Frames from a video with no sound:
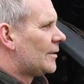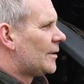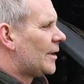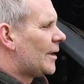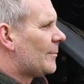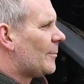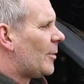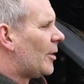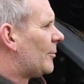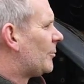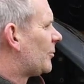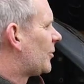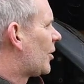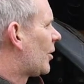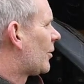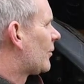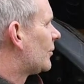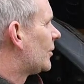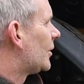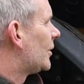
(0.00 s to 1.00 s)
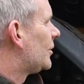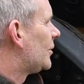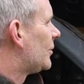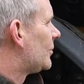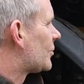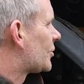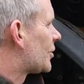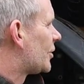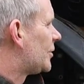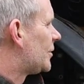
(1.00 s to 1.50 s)
Yeah, I'm currently
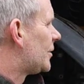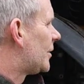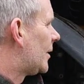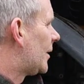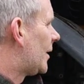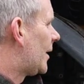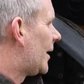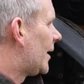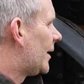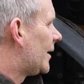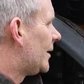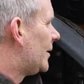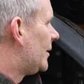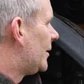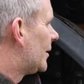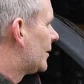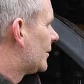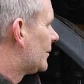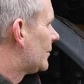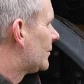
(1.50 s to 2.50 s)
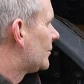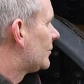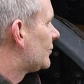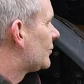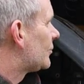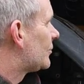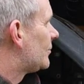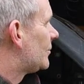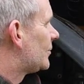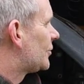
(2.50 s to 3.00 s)
using a
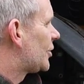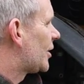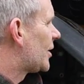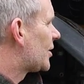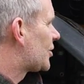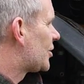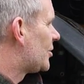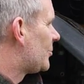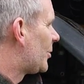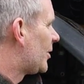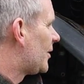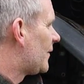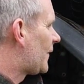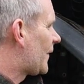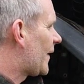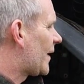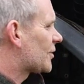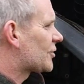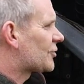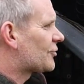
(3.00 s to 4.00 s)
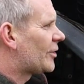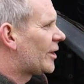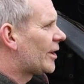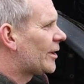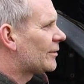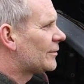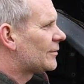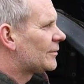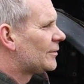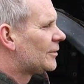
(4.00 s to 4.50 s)
JCB
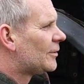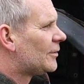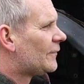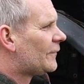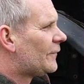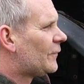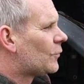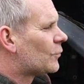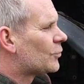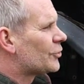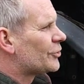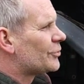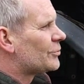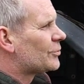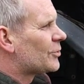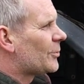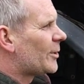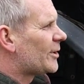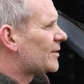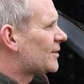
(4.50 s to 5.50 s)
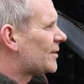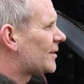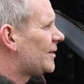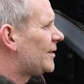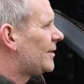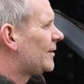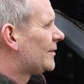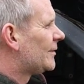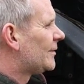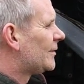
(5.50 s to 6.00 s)
Fastrac
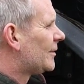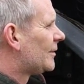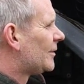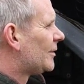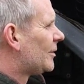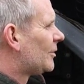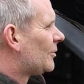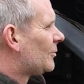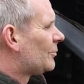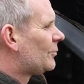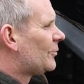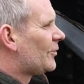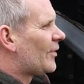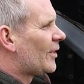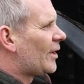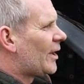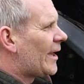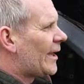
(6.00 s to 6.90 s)
4220 with a